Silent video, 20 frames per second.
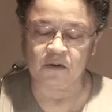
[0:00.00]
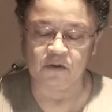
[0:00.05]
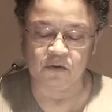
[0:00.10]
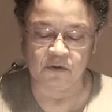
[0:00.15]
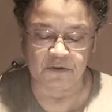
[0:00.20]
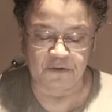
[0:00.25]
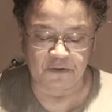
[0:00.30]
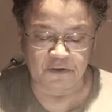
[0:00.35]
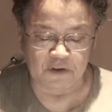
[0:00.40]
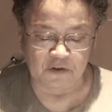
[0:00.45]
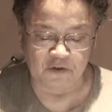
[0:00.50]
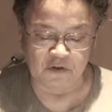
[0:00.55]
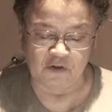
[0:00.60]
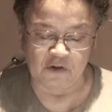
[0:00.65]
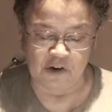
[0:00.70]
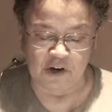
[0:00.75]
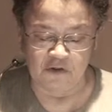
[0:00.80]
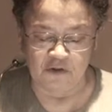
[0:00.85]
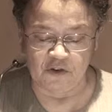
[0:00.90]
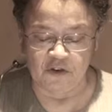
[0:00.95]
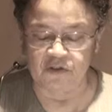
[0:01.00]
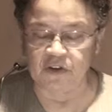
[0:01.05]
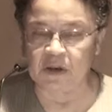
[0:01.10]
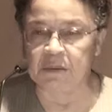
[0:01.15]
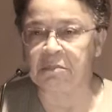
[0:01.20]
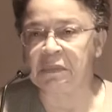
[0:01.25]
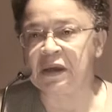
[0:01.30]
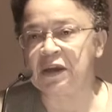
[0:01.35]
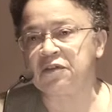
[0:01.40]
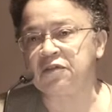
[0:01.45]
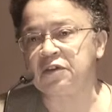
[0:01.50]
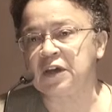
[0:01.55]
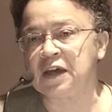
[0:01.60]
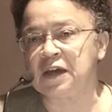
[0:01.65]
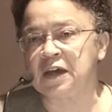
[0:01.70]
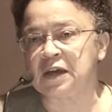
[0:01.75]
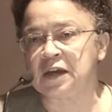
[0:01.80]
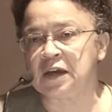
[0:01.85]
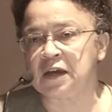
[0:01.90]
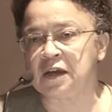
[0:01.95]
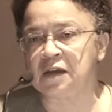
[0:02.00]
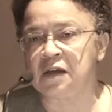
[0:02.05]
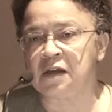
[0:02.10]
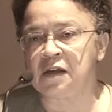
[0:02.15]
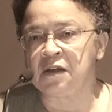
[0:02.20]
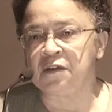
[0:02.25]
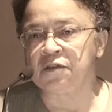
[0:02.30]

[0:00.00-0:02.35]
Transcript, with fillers: to assist judges in maintaining